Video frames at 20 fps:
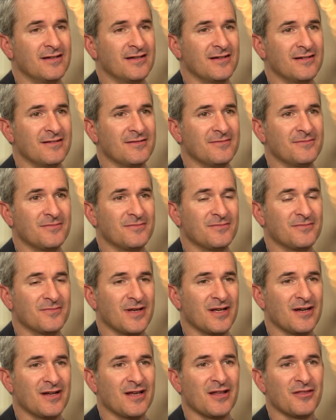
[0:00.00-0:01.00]

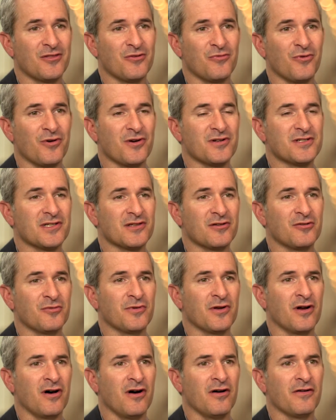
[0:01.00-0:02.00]
going to get the words a little
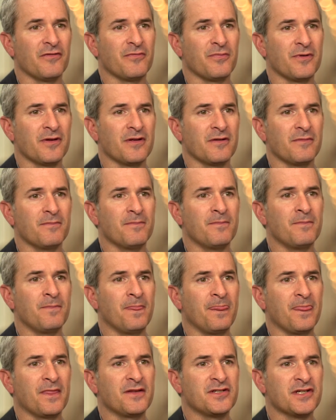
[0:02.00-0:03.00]
bit off, but
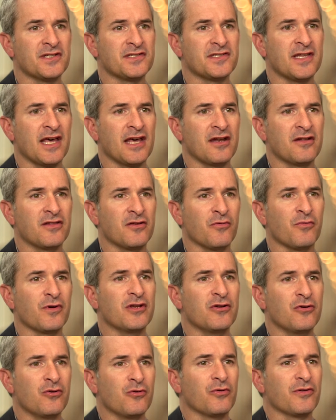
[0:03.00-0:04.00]
just that the
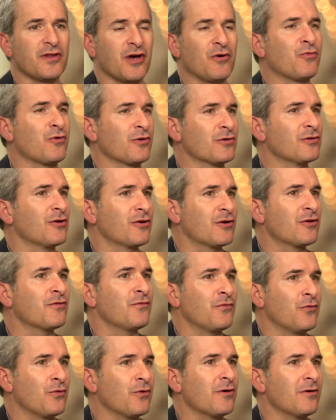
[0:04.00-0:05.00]
renewal that we're
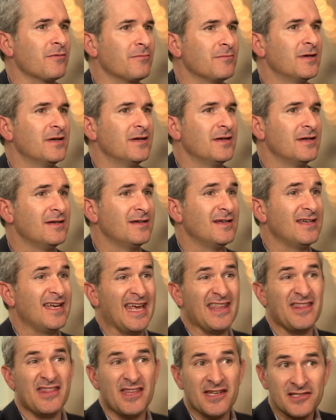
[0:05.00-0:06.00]
looking for
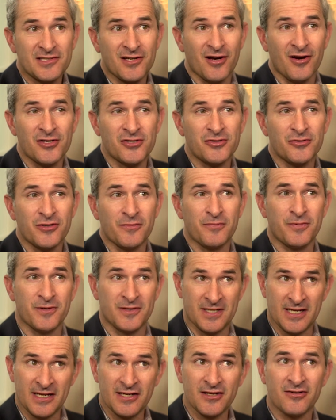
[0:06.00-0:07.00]
in this country
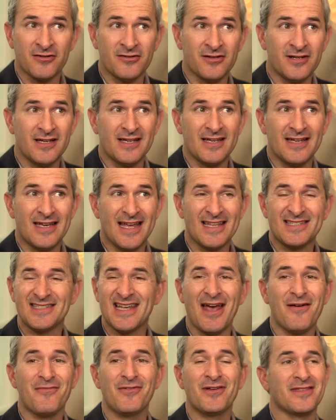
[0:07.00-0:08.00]
particularly, it's
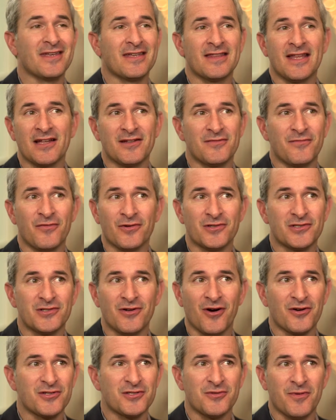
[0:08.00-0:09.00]
everything that verse
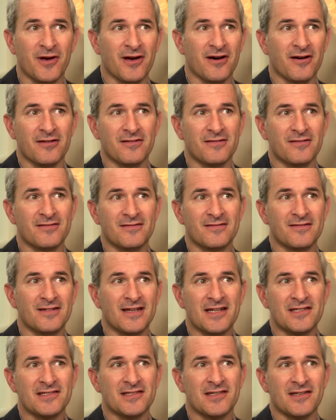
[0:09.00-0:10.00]
talks about.
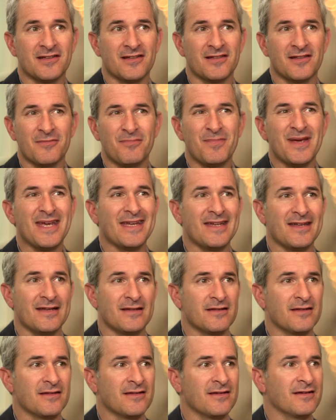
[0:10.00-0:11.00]
It's the
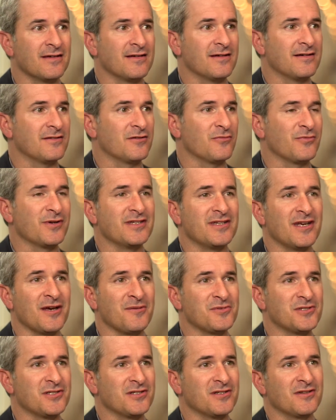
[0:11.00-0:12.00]
meaning, the
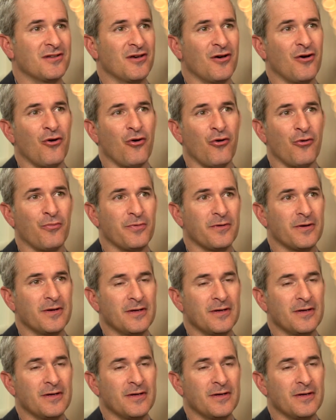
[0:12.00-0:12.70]
redemption, the hope